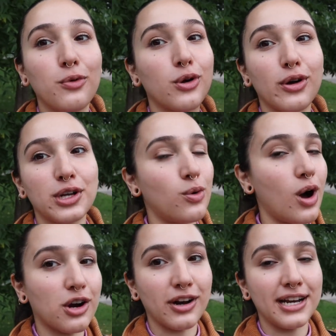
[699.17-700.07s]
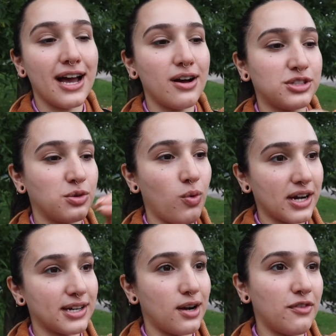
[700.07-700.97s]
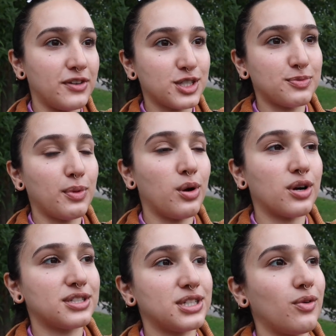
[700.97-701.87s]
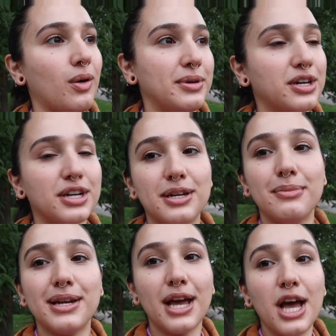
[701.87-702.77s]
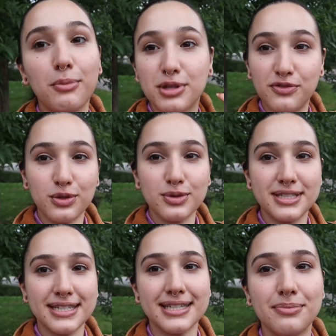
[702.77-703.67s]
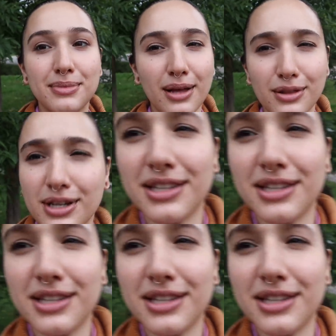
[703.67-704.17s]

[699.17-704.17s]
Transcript: We're going on a walk right now to walk it off and explore, so I'll be good in a minute. But the food was decent. Now look